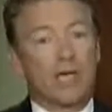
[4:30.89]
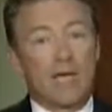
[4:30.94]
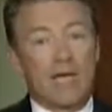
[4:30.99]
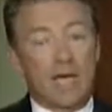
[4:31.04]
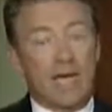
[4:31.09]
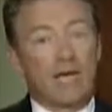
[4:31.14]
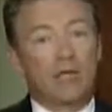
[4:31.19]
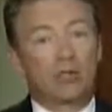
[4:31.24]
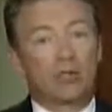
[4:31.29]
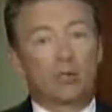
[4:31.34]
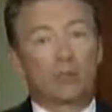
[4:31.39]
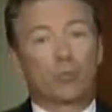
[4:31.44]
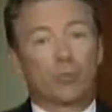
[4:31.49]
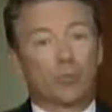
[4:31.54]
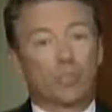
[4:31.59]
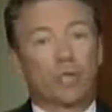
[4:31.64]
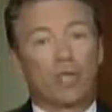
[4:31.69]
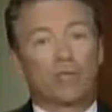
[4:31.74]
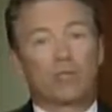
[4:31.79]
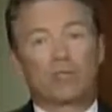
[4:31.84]
actually
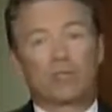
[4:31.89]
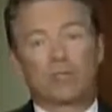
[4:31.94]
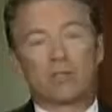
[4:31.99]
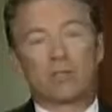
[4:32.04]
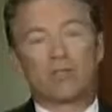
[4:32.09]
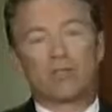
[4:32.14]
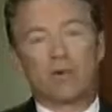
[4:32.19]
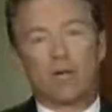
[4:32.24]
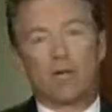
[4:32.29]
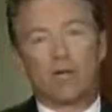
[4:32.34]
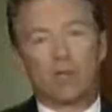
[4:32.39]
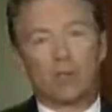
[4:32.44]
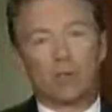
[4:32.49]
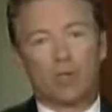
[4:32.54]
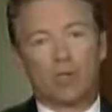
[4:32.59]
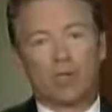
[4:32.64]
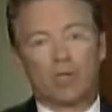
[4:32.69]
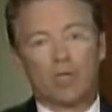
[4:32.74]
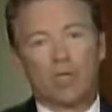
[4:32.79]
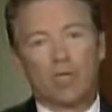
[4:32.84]
protects the
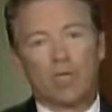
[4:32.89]
environment.